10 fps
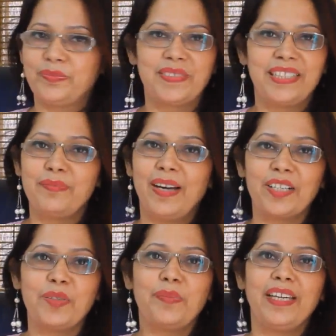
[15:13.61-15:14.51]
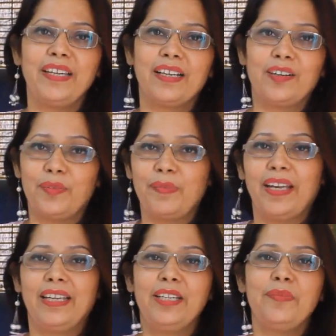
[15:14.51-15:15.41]
get back to me on
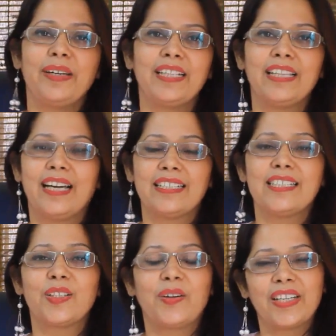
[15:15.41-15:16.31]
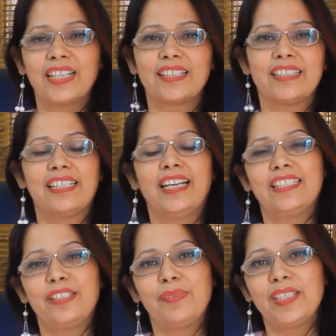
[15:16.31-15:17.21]
my email, that is
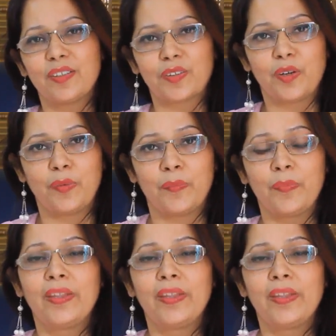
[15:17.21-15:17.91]
sonicakrishan@gmail.com.